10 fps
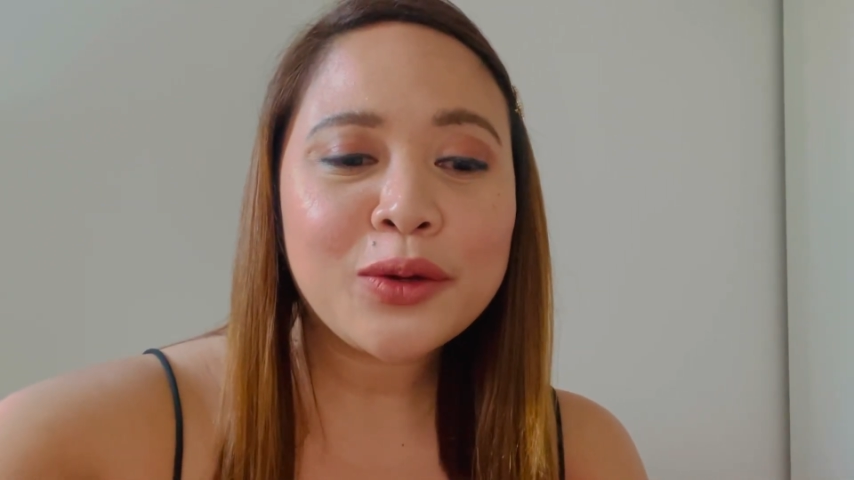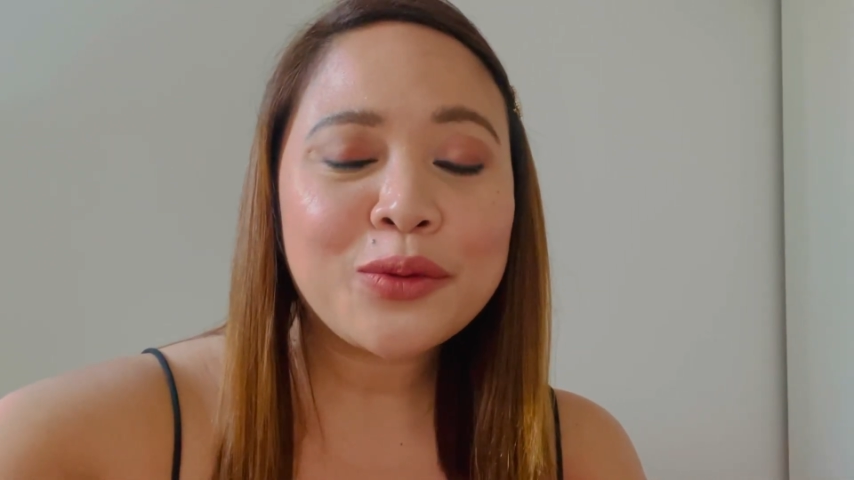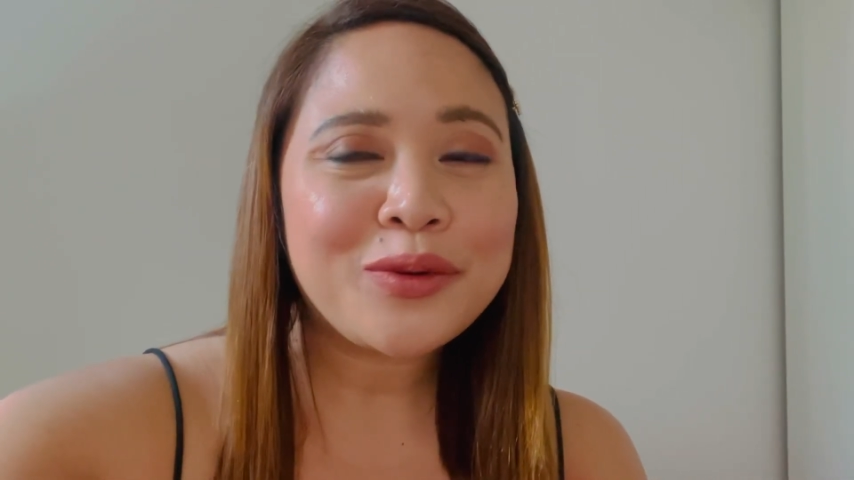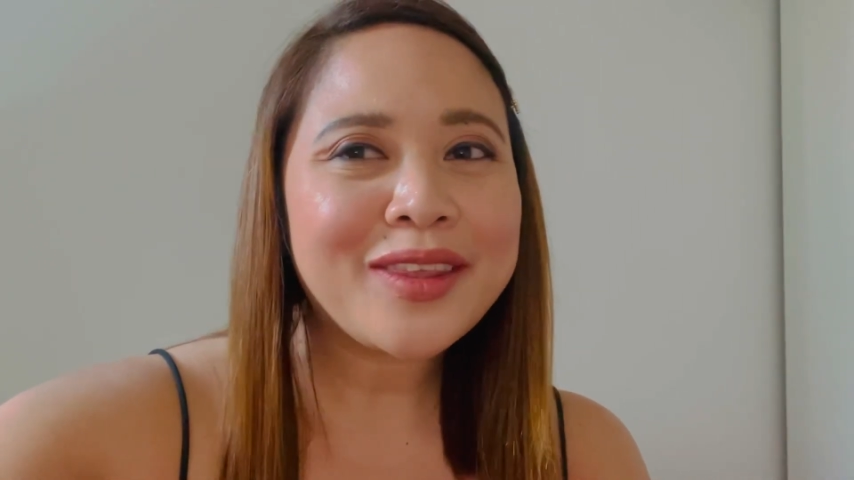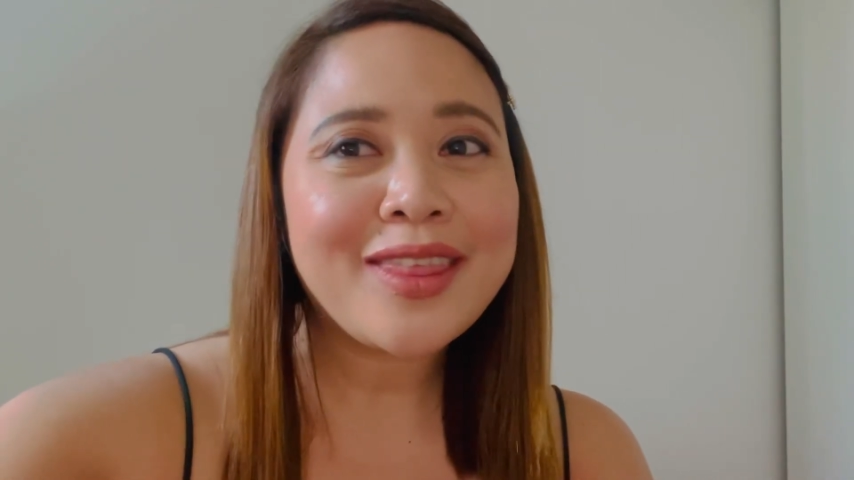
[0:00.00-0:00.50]

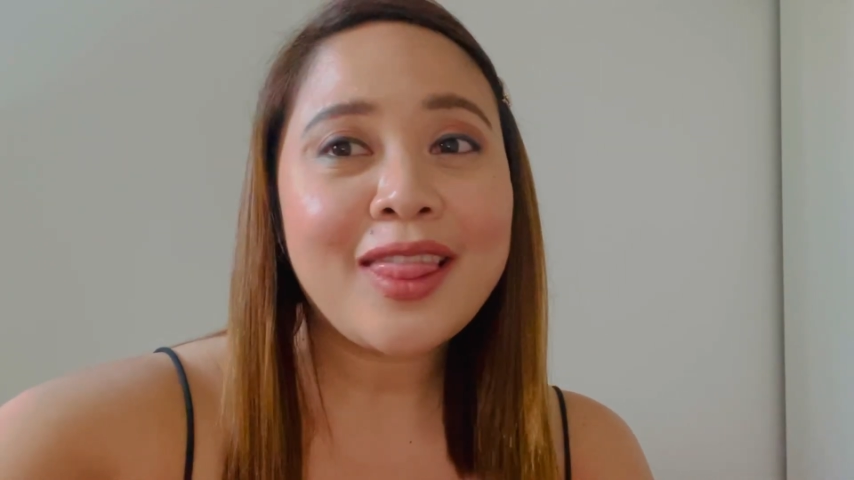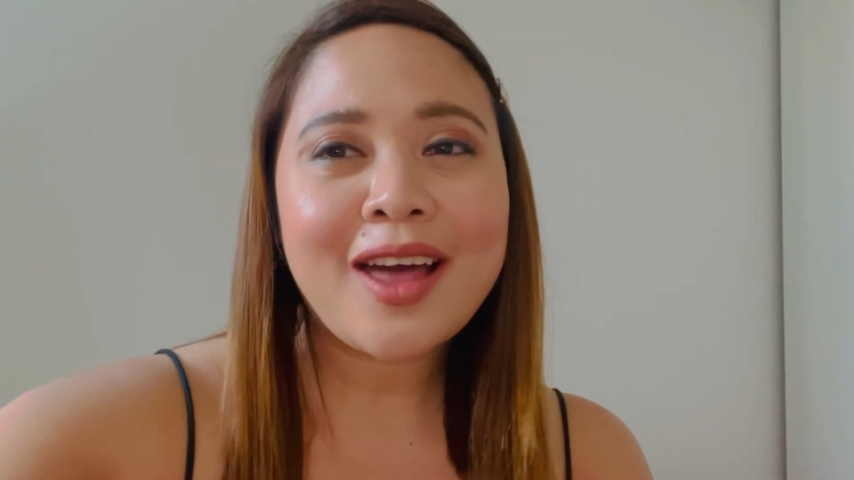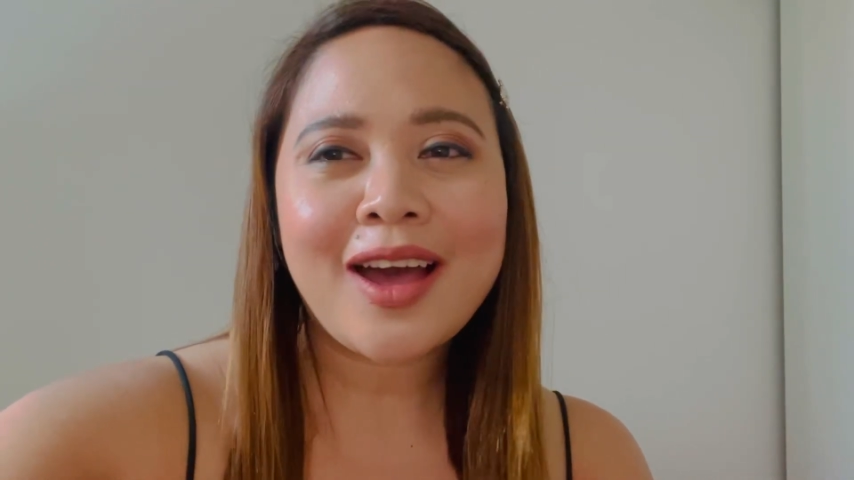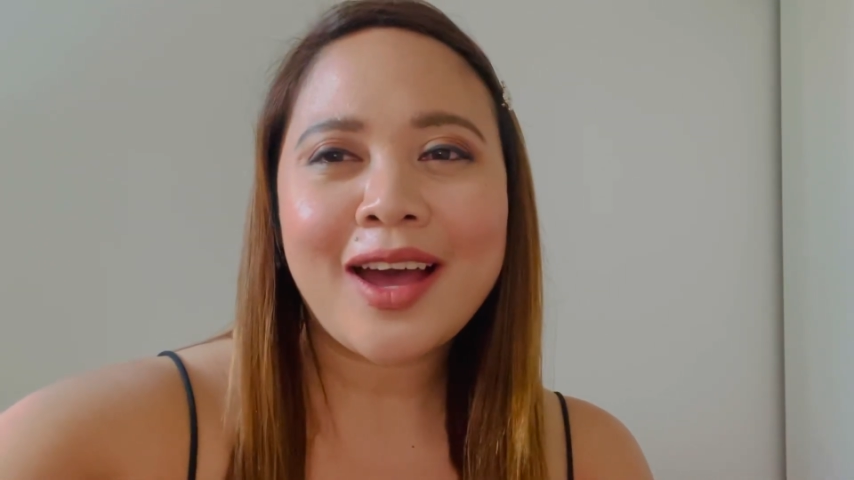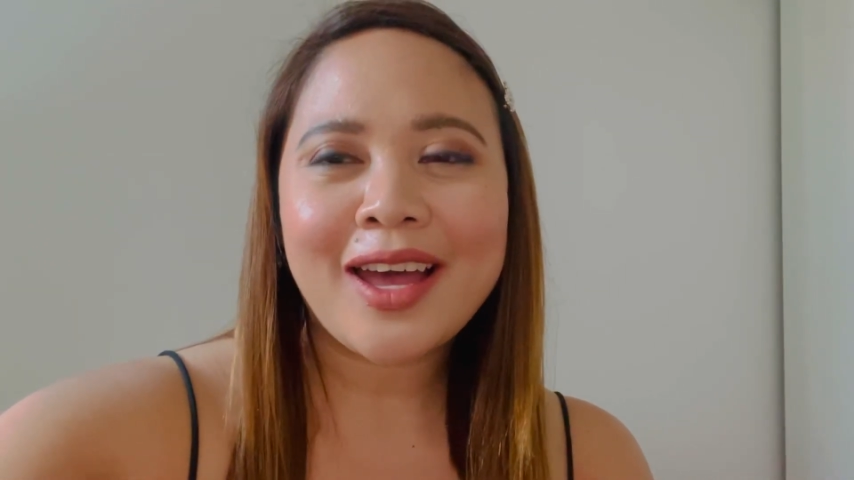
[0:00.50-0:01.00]
with
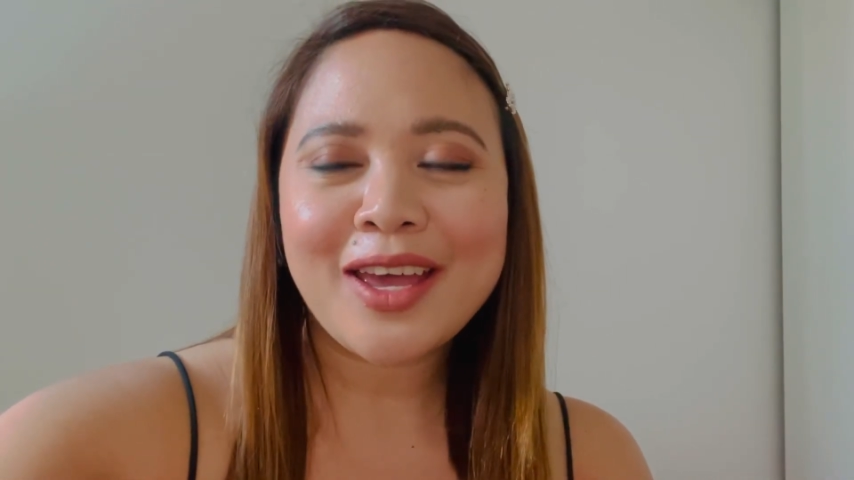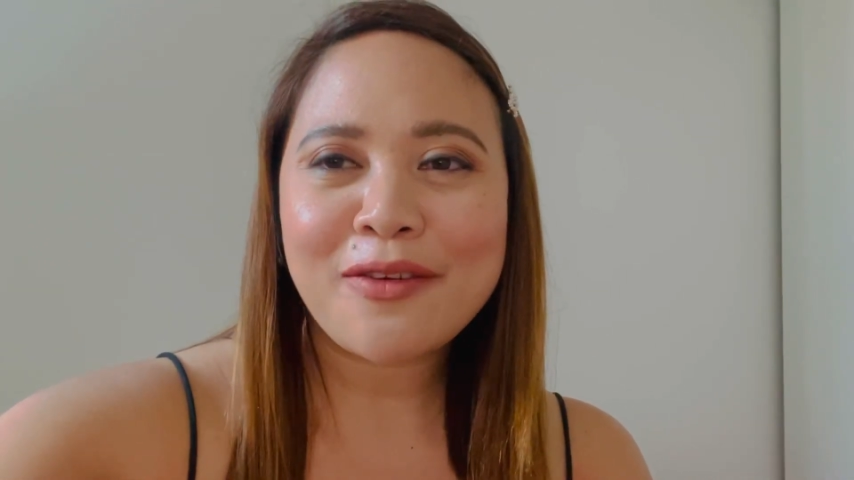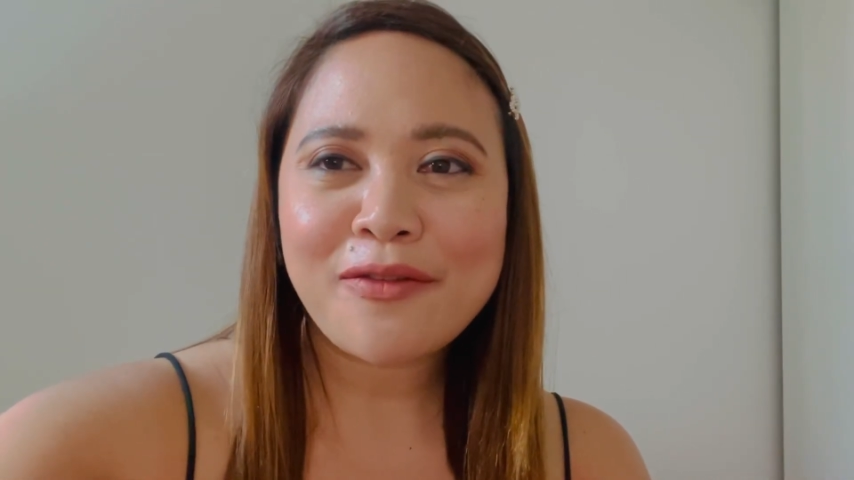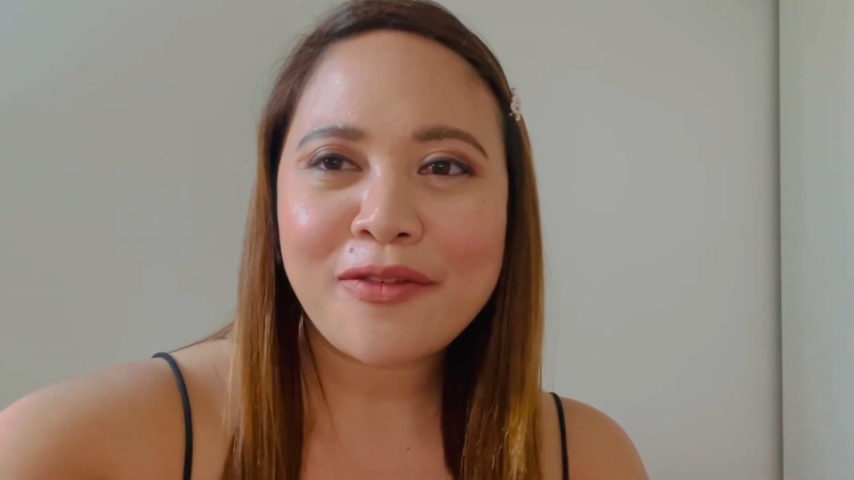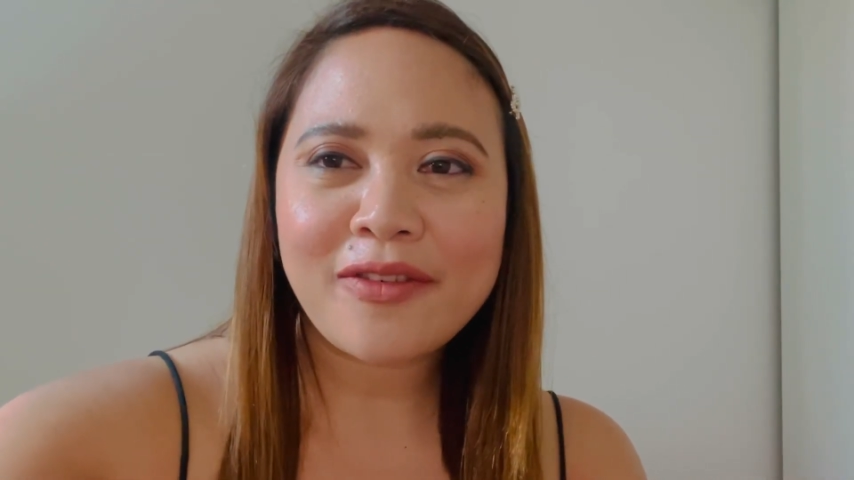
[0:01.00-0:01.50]

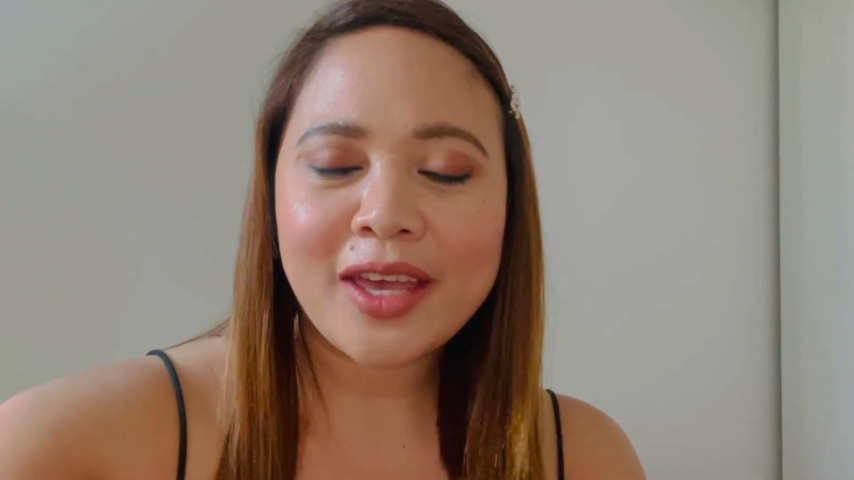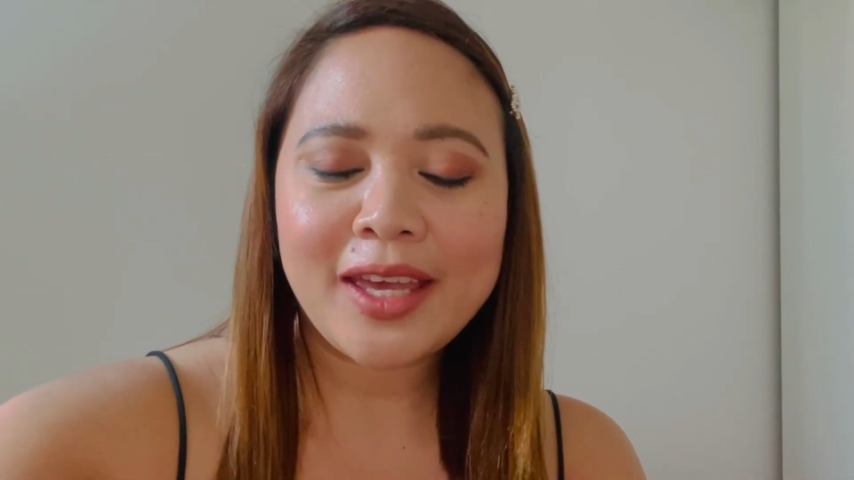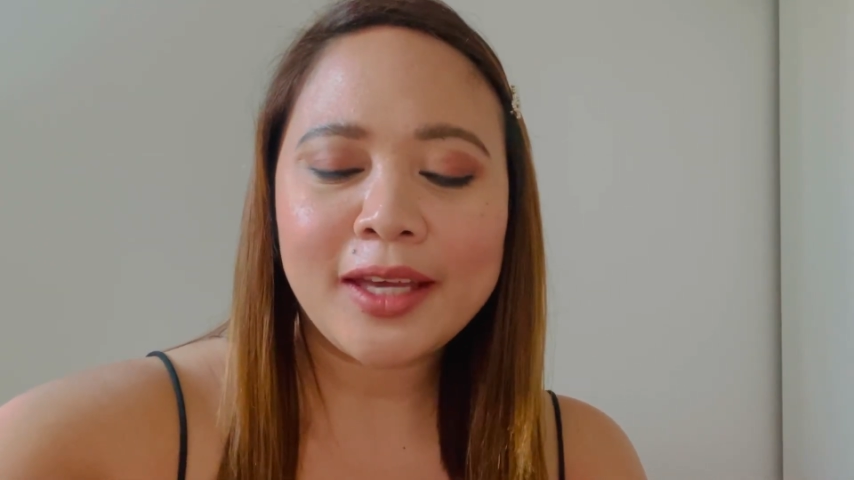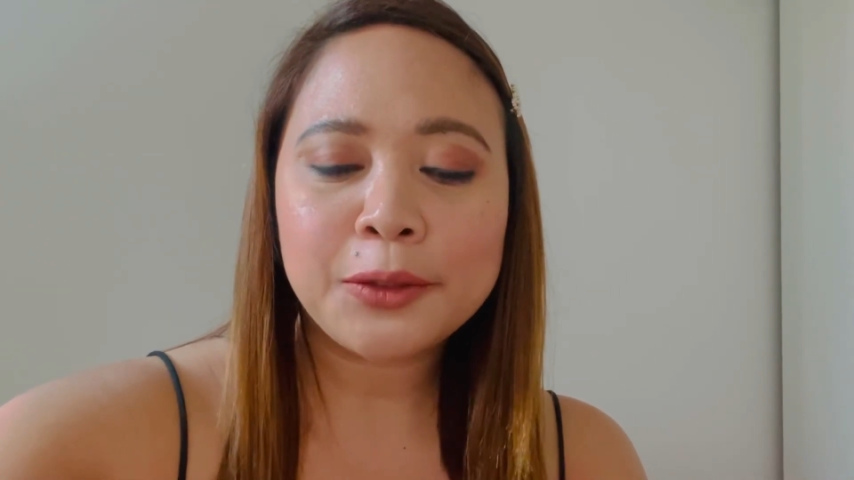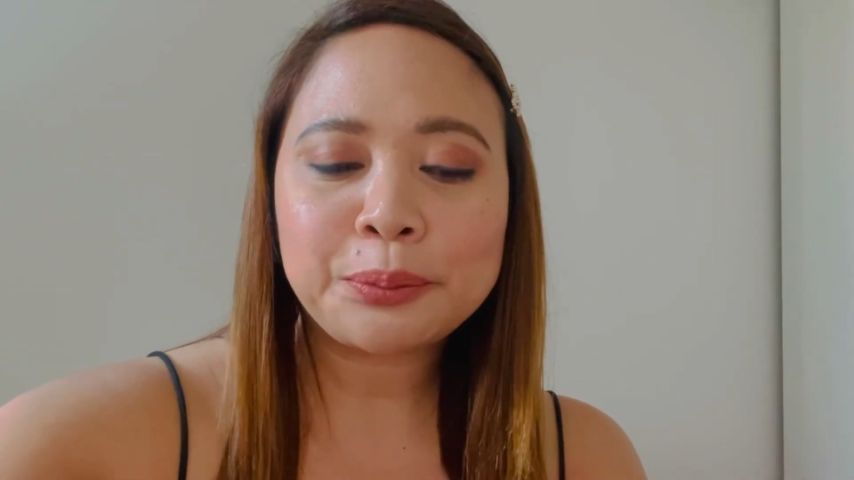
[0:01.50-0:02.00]
life,
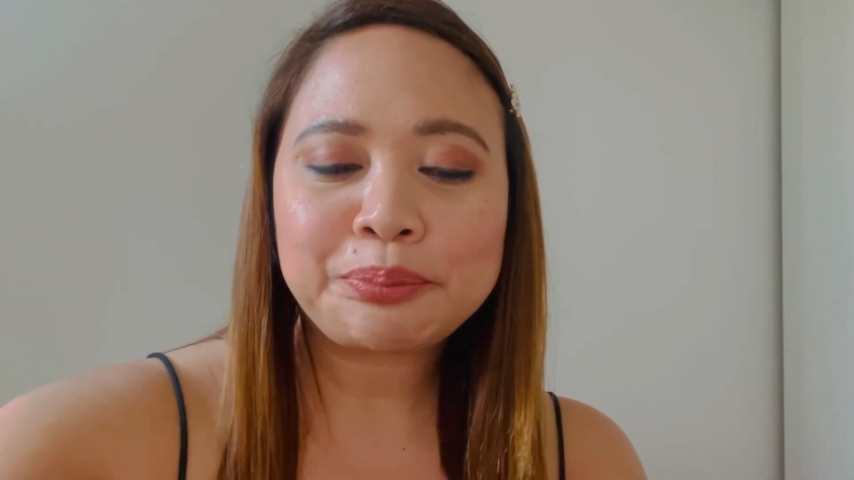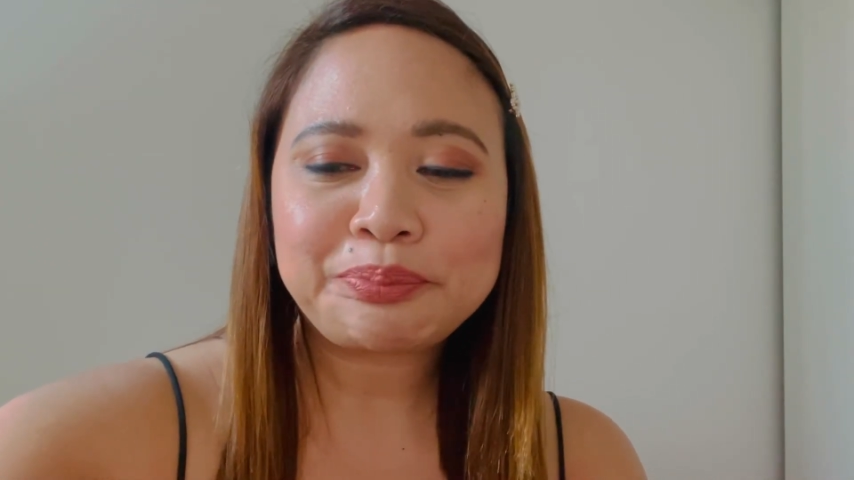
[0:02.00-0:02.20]
and